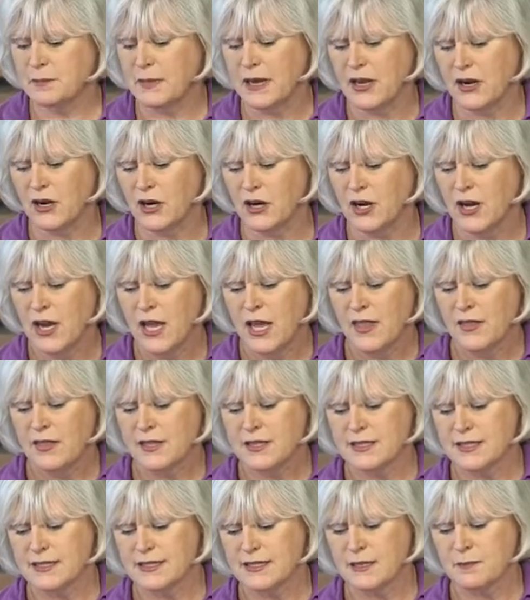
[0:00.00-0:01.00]
butter.
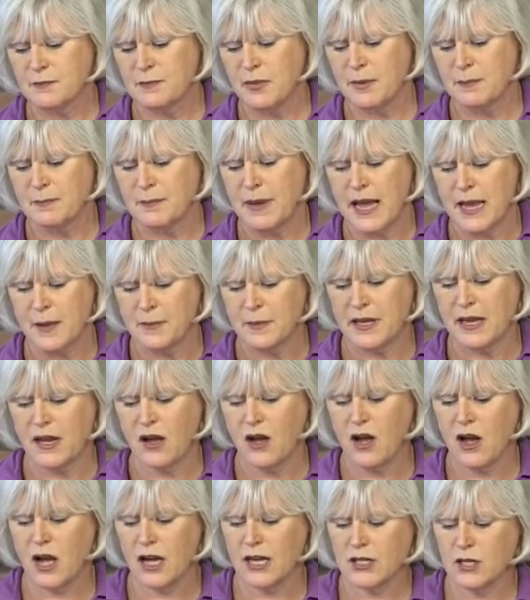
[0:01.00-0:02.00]
This isn't piping
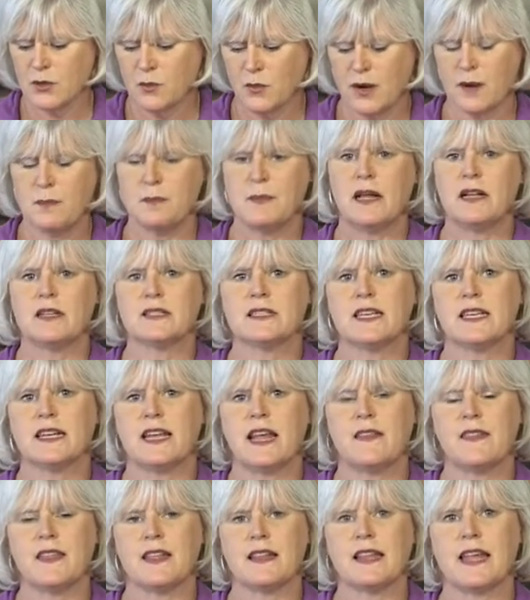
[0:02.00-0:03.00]
hot. You want to melt it and then